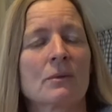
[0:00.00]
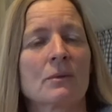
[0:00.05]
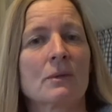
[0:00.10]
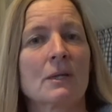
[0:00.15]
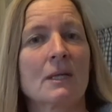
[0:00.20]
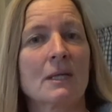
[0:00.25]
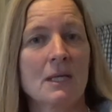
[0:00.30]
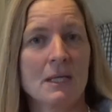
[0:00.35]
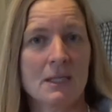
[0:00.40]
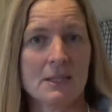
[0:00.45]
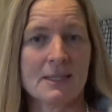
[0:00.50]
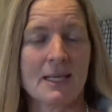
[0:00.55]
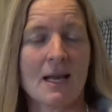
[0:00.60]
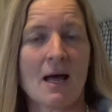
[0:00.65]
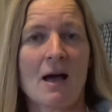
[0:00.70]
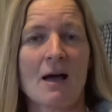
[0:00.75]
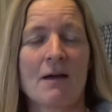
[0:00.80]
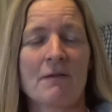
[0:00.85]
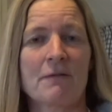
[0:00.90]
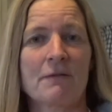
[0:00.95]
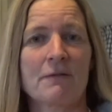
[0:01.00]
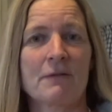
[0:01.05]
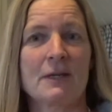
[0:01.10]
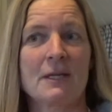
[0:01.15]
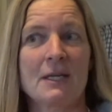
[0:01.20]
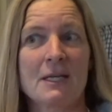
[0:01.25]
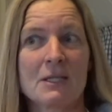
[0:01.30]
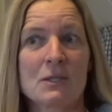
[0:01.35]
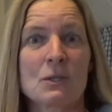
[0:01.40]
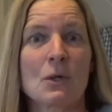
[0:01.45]
in his life, in
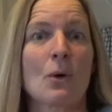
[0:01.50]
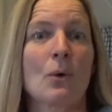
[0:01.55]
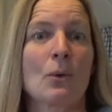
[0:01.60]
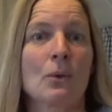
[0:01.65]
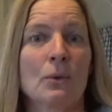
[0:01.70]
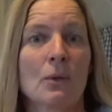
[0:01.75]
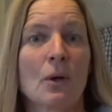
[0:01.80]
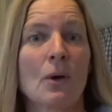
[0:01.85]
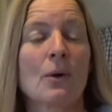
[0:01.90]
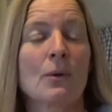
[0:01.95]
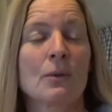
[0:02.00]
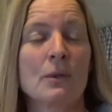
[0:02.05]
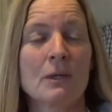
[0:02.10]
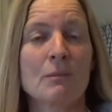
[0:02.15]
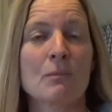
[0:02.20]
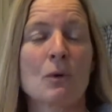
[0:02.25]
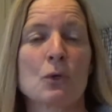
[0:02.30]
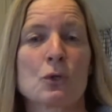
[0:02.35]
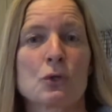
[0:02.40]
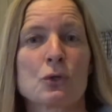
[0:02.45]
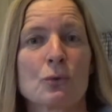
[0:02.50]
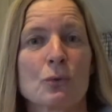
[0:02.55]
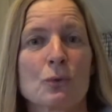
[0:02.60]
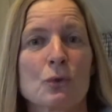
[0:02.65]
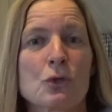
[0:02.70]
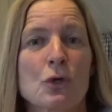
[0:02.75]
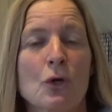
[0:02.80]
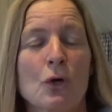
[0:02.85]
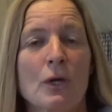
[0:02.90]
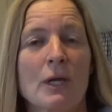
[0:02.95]
his own emotional
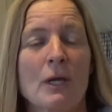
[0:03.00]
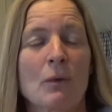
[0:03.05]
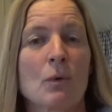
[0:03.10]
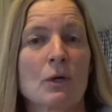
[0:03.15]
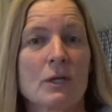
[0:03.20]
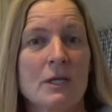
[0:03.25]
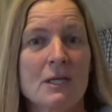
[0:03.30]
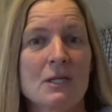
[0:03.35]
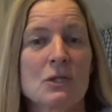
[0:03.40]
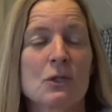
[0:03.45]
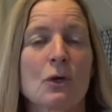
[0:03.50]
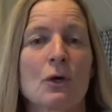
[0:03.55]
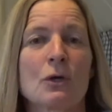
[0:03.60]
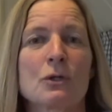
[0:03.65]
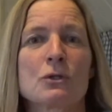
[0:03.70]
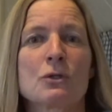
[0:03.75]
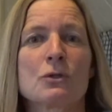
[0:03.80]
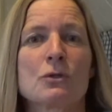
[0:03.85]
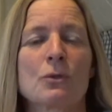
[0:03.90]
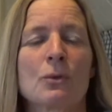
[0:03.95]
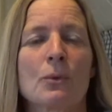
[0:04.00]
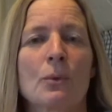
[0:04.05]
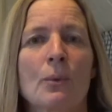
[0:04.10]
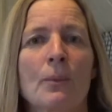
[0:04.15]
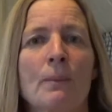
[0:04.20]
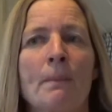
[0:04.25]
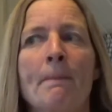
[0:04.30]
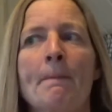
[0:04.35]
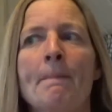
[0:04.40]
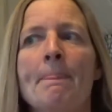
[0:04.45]
journey, what he's going to do,
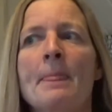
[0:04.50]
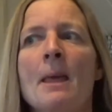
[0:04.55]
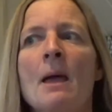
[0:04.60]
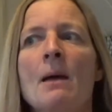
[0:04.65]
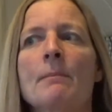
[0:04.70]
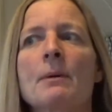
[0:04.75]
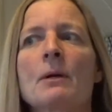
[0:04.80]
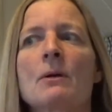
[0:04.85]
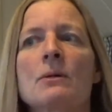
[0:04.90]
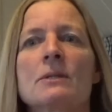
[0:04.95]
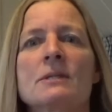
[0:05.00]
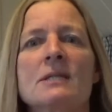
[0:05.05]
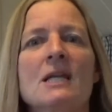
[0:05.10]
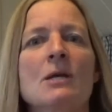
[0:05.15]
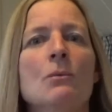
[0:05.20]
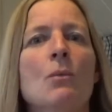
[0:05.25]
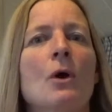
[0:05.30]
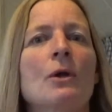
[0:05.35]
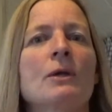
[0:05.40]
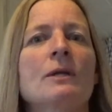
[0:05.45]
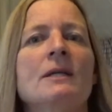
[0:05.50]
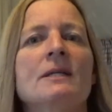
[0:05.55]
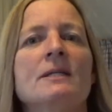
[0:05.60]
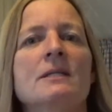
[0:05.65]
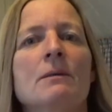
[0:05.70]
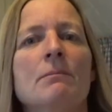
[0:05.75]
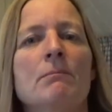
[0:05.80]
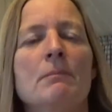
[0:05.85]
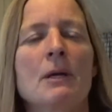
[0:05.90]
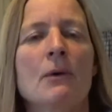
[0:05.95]
because he won't need
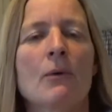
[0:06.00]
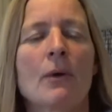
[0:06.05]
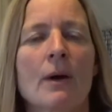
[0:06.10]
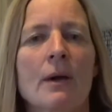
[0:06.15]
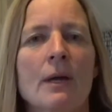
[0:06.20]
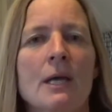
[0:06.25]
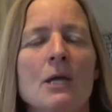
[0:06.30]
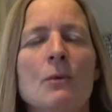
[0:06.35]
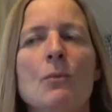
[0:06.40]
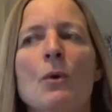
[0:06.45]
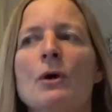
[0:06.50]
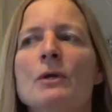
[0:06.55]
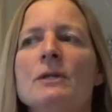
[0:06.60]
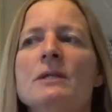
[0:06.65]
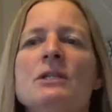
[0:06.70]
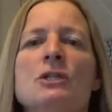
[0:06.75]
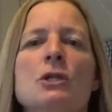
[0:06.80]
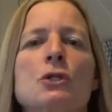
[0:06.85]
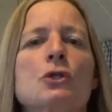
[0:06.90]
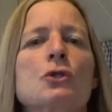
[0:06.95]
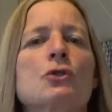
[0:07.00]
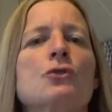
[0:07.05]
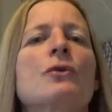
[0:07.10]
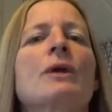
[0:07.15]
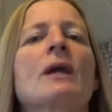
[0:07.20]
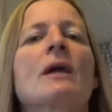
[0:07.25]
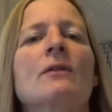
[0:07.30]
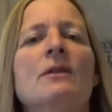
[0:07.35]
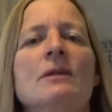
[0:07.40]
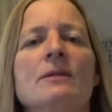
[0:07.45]
to mirror, he won't need to
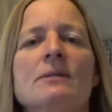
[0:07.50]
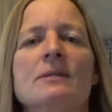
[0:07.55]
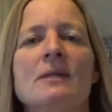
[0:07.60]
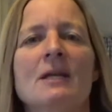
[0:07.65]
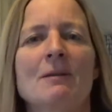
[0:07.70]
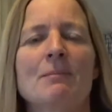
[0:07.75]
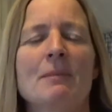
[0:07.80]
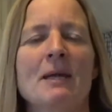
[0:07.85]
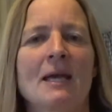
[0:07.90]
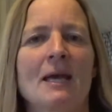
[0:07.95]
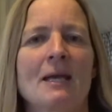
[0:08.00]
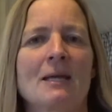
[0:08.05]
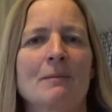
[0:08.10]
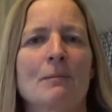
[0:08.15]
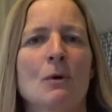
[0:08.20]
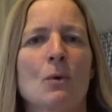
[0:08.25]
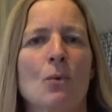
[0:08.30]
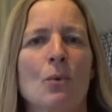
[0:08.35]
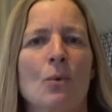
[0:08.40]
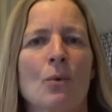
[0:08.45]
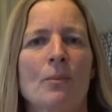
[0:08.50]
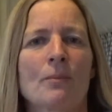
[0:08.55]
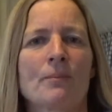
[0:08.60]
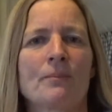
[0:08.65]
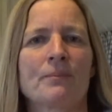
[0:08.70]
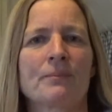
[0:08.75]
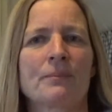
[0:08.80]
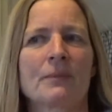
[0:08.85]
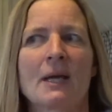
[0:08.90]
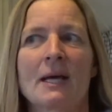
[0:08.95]
trigger this in me anymore.
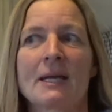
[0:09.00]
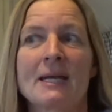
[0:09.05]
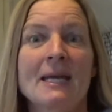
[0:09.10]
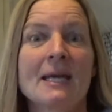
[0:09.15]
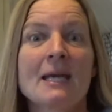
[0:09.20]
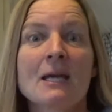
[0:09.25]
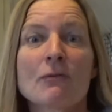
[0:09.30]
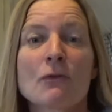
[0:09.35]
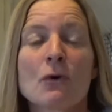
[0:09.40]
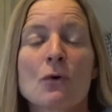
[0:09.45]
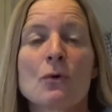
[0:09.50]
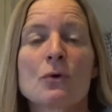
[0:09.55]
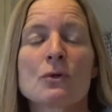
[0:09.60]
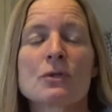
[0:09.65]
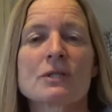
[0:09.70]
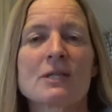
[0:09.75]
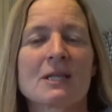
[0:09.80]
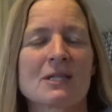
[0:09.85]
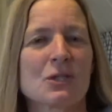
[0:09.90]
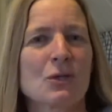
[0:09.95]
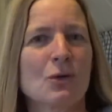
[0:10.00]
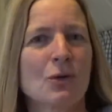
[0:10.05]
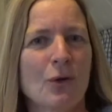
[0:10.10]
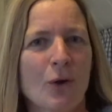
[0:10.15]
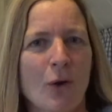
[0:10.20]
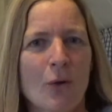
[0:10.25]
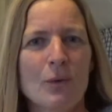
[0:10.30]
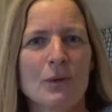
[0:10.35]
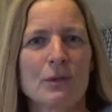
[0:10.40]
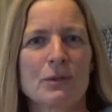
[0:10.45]
And he, of course, doesn't
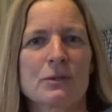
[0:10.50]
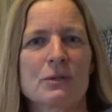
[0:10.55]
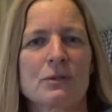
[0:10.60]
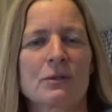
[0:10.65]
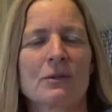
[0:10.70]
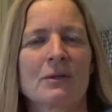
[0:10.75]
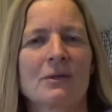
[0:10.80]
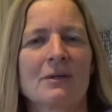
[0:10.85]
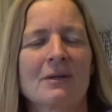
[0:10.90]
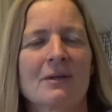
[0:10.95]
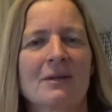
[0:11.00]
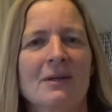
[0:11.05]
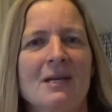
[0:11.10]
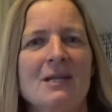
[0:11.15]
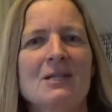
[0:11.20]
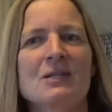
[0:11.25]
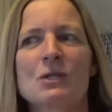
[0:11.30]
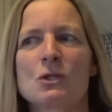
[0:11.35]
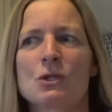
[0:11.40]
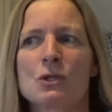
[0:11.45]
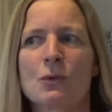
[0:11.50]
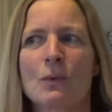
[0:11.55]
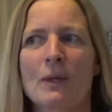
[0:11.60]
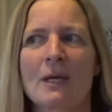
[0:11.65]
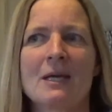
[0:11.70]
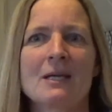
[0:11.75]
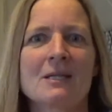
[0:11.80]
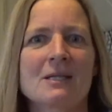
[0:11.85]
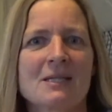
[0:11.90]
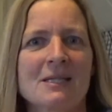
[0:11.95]
know it. He's just doing
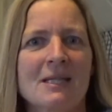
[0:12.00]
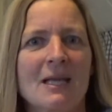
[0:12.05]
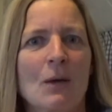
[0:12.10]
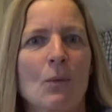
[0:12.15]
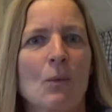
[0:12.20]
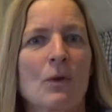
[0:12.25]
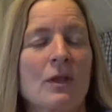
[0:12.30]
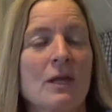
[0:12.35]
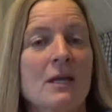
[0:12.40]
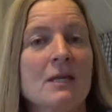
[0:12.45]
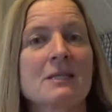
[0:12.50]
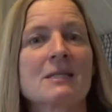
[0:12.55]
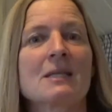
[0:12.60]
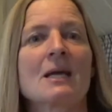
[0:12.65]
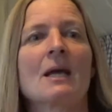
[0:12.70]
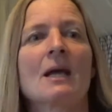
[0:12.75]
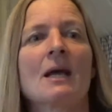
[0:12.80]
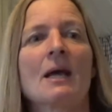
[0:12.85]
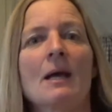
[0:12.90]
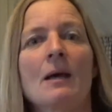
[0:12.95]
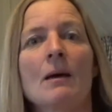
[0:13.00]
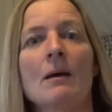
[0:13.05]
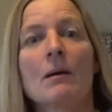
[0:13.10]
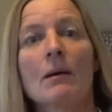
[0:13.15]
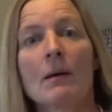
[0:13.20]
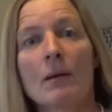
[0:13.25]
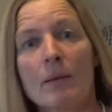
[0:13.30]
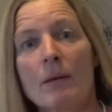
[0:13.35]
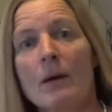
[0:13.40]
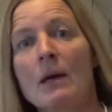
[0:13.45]
his thing with his
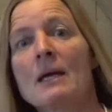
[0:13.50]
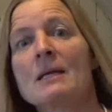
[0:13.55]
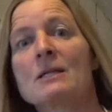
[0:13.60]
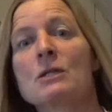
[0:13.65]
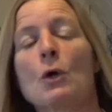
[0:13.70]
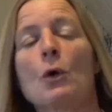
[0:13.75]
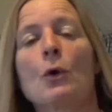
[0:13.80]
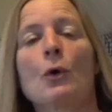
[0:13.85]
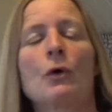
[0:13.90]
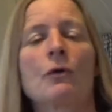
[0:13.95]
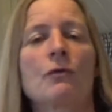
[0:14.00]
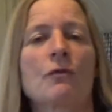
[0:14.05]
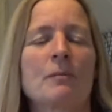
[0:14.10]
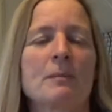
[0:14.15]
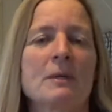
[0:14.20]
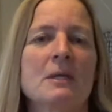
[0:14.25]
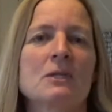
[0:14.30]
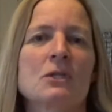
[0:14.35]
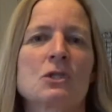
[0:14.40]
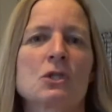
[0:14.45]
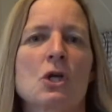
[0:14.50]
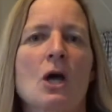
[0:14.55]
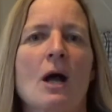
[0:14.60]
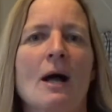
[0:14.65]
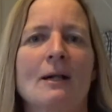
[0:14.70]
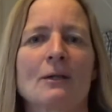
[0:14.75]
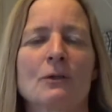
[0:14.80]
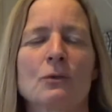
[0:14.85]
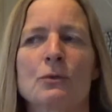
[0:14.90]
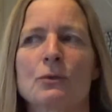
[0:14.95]
hurt from his
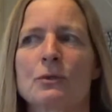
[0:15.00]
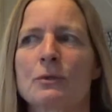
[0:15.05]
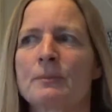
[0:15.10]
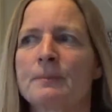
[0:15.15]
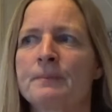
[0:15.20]
childhood.